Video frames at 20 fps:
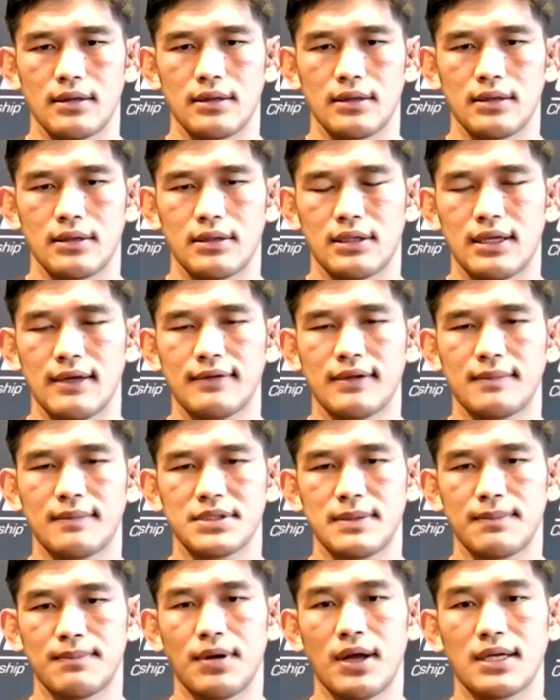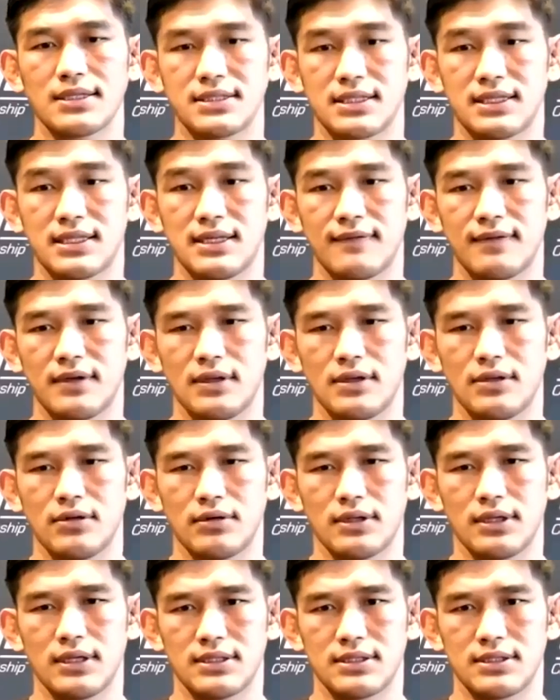give them some positivity
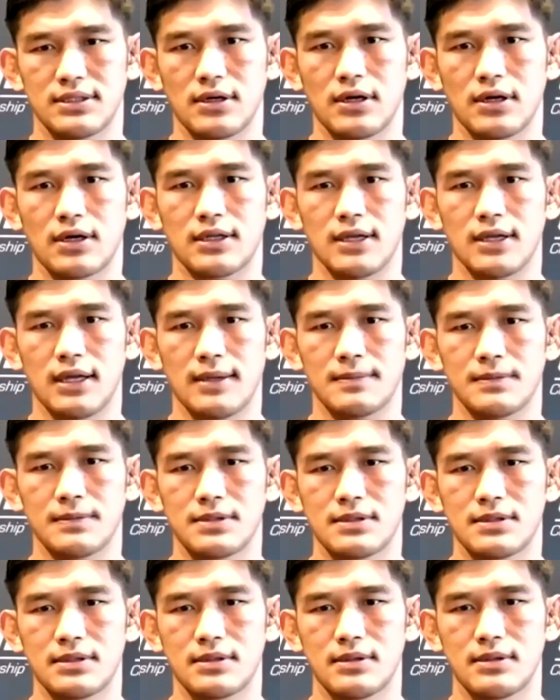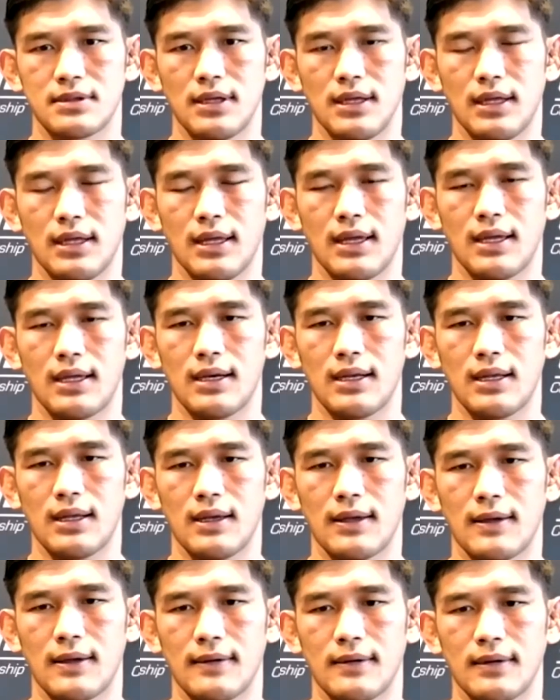during this dark times.
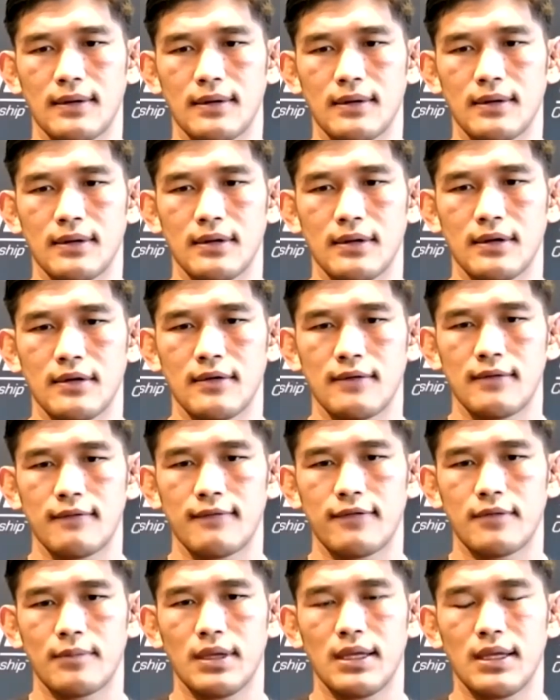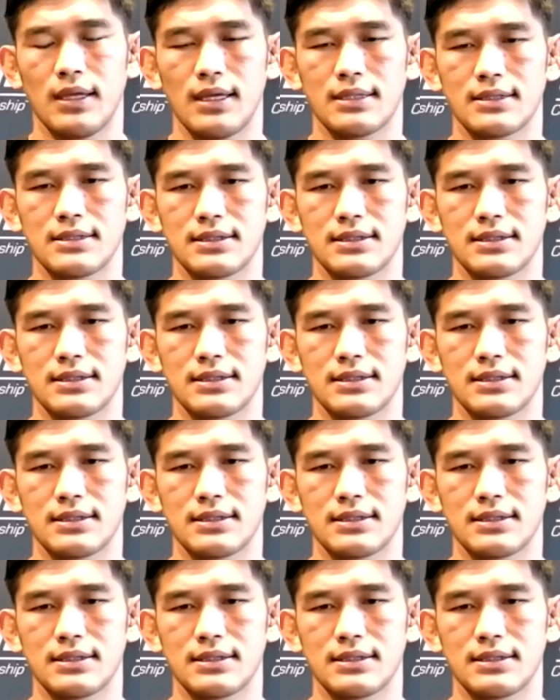And for me, it's